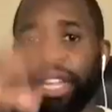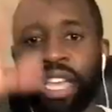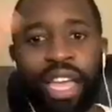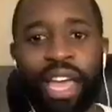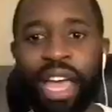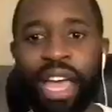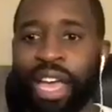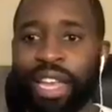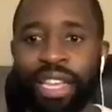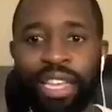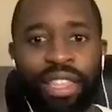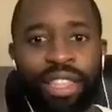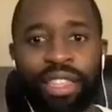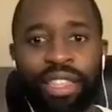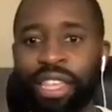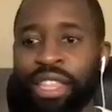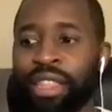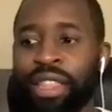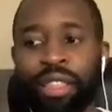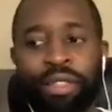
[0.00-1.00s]
day I had it,
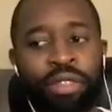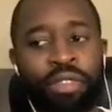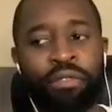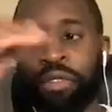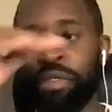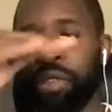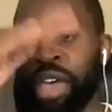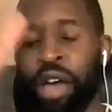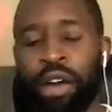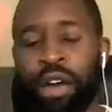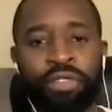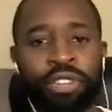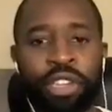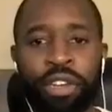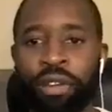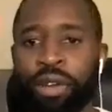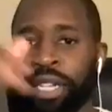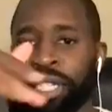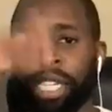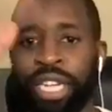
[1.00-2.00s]
then the, the, that
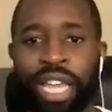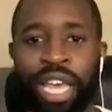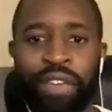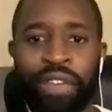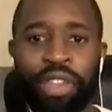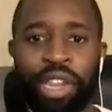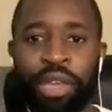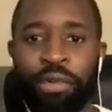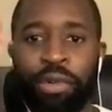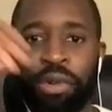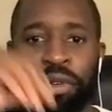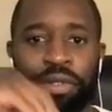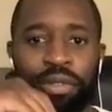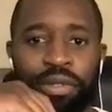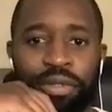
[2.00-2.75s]
afternoon I didn't have it anymore.